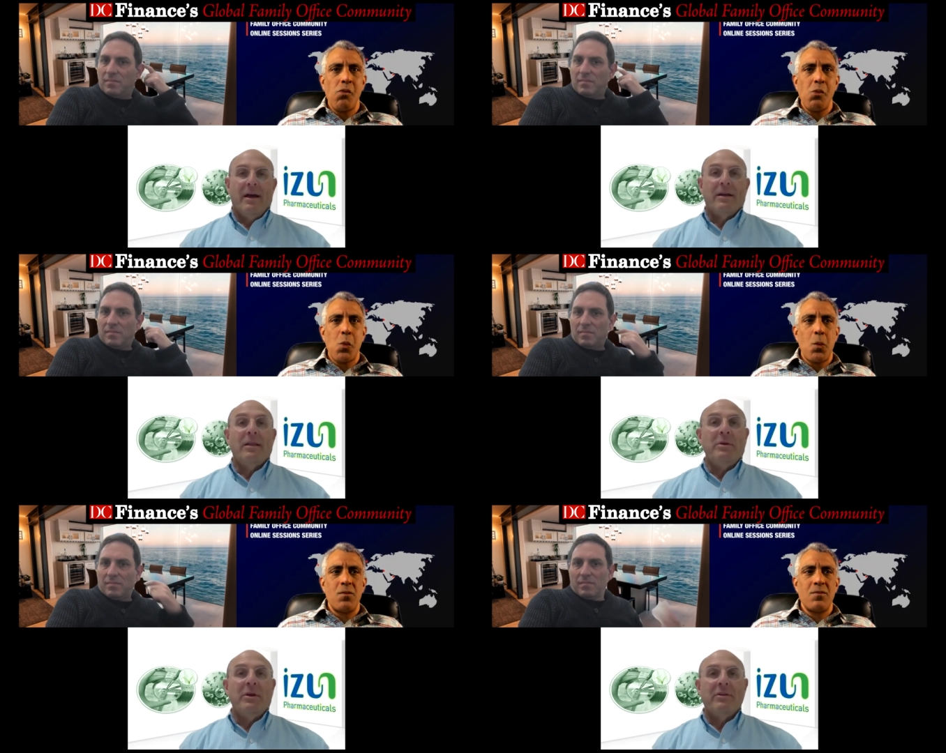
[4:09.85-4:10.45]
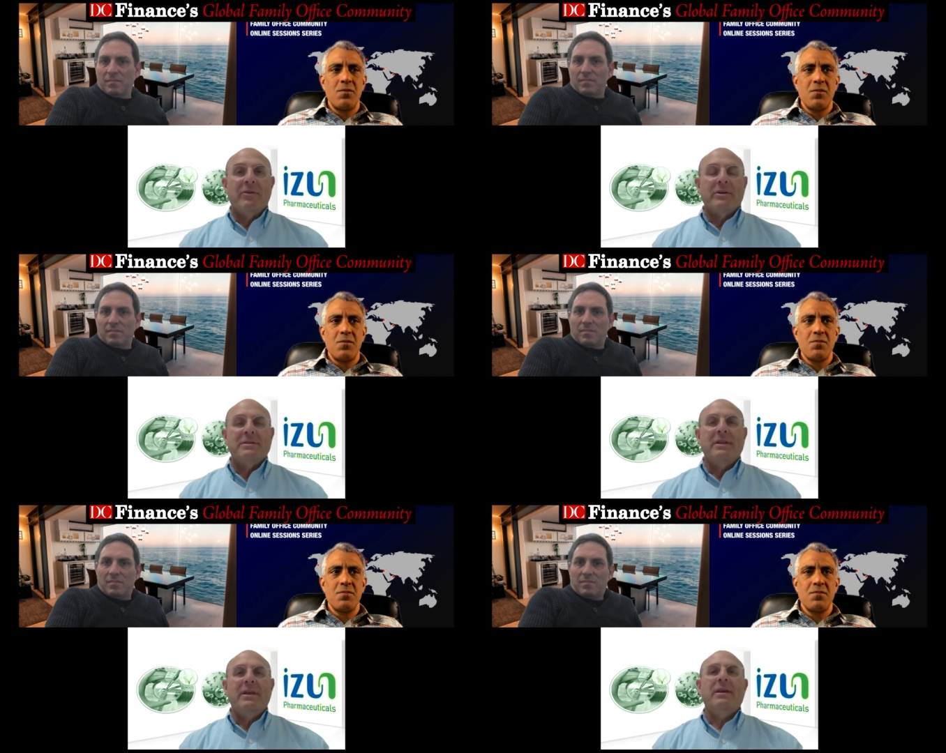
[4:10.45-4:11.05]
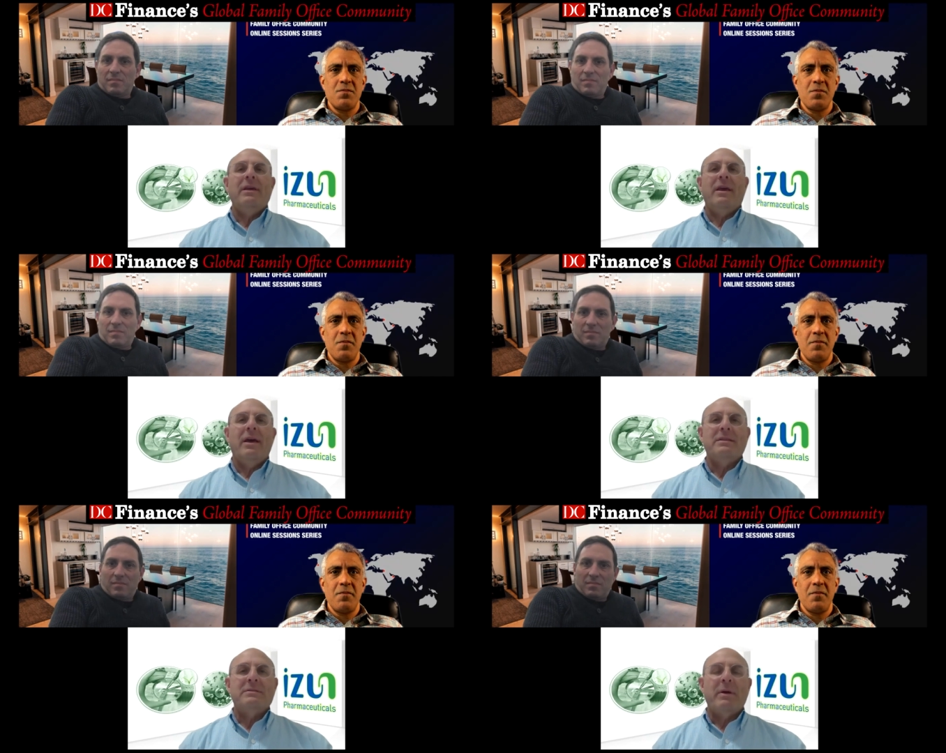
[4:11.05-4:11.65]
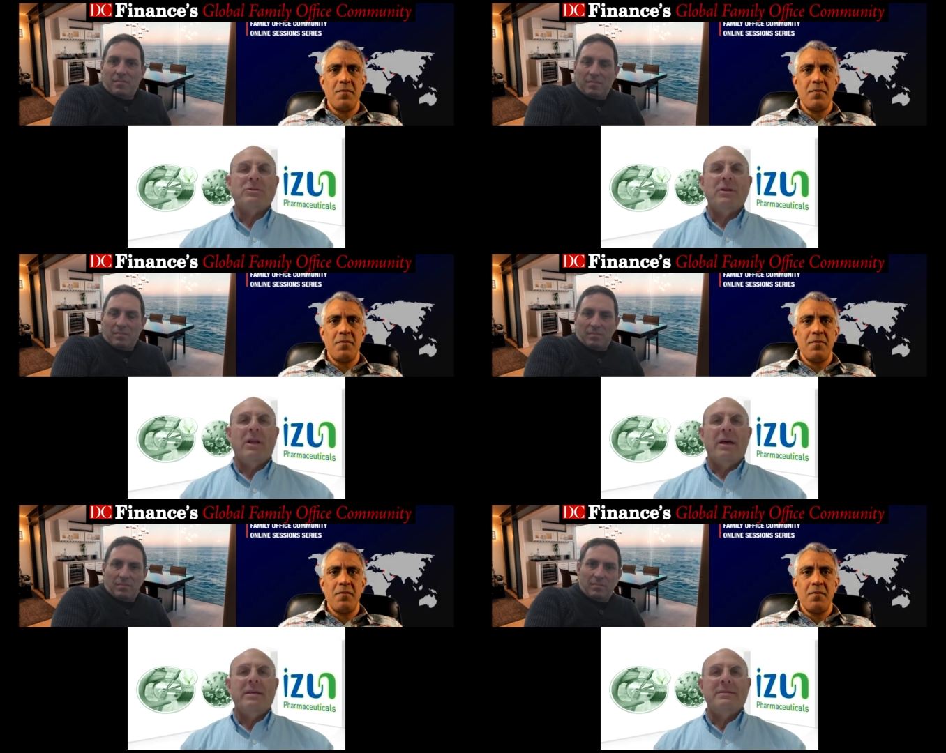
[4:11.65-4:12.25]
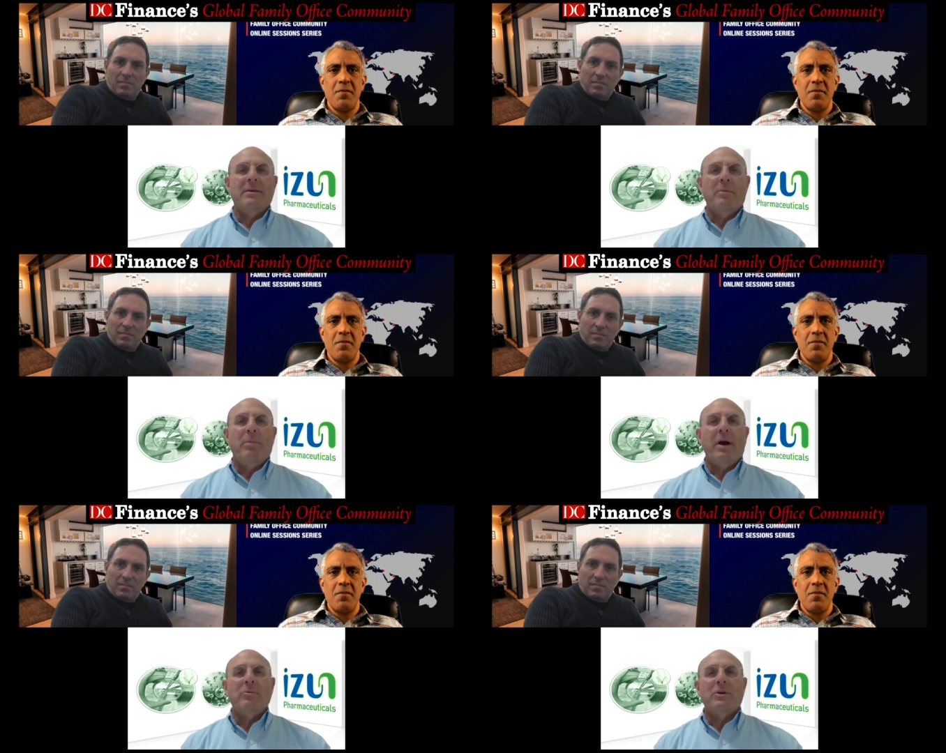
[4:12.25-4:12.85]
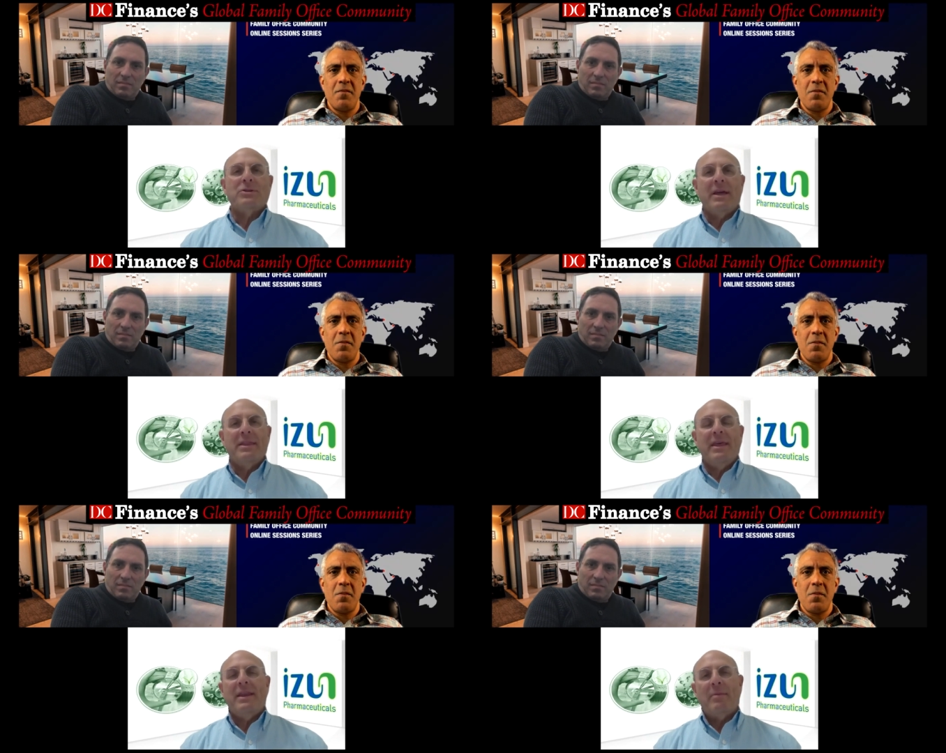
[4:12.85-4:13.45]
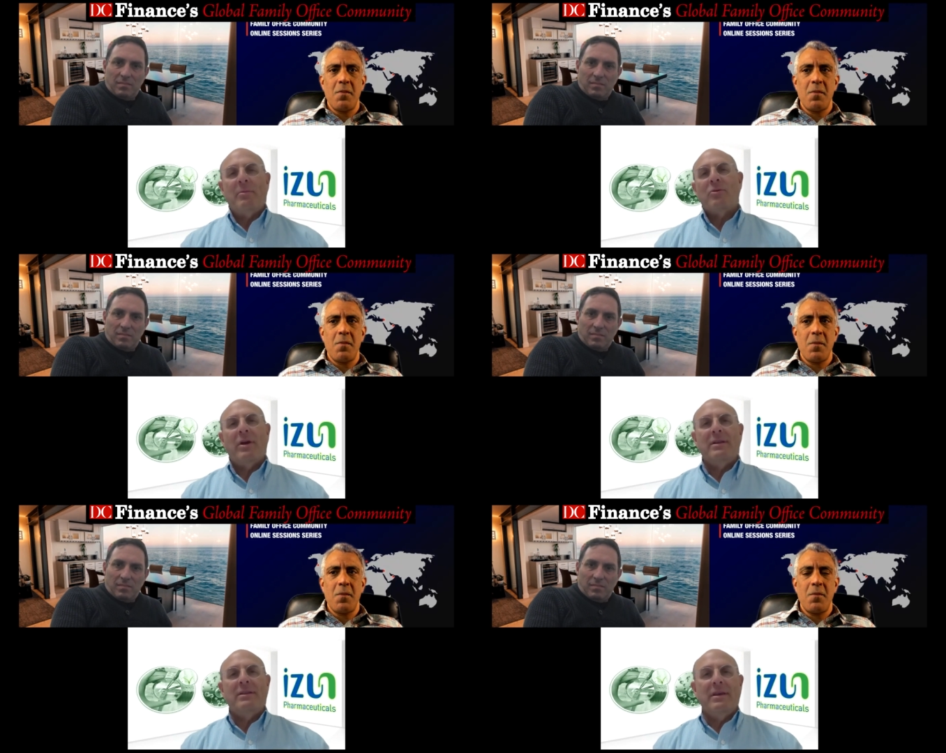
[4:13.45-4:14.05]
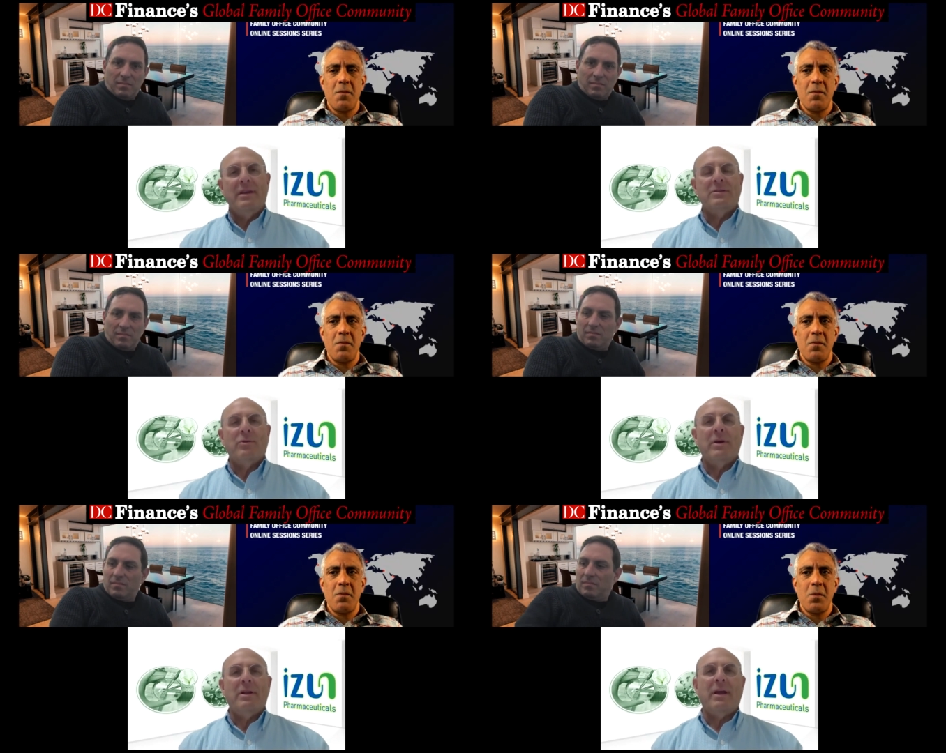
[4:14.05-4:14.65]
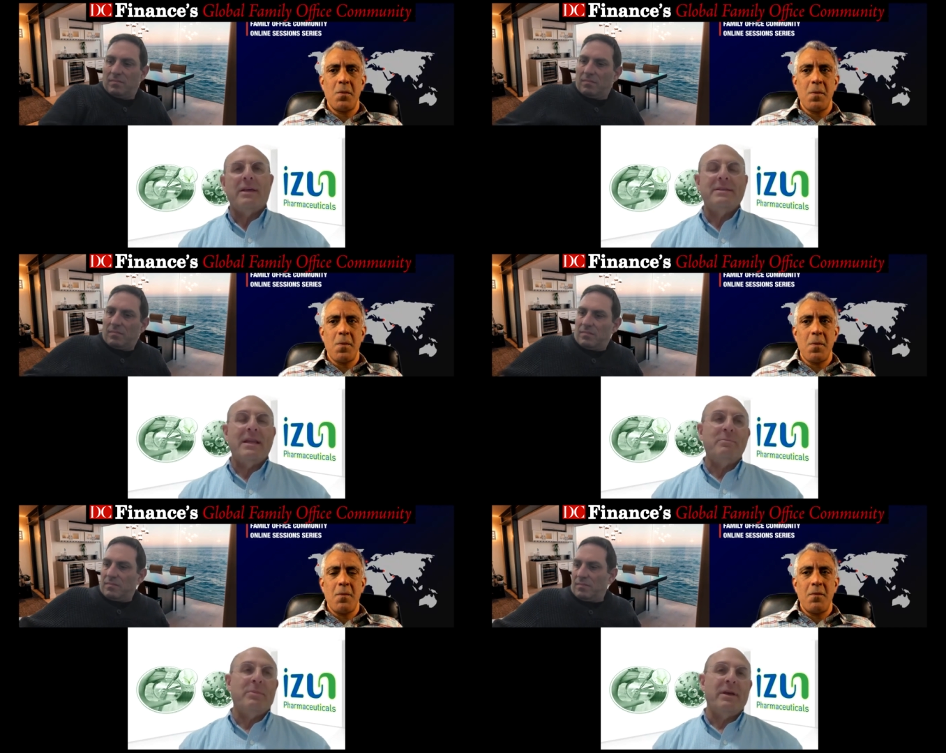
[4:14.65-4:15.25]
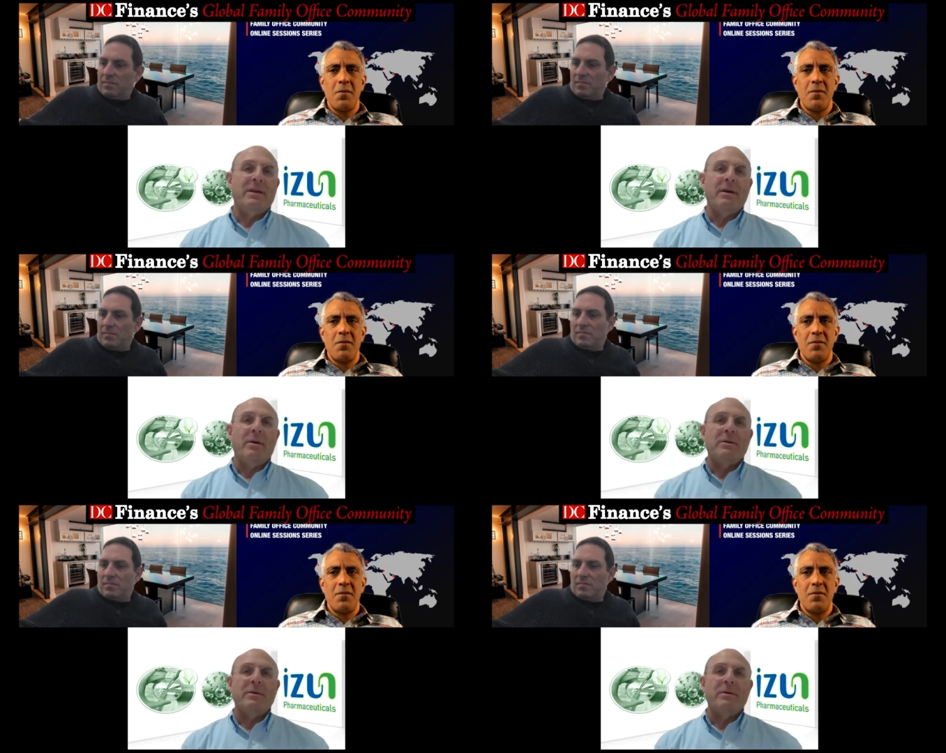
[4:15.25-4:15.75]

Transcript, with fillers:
Speaker 1: uh, Columbia University and specialized, upon which I then emigrated to Israel. I set up a uh,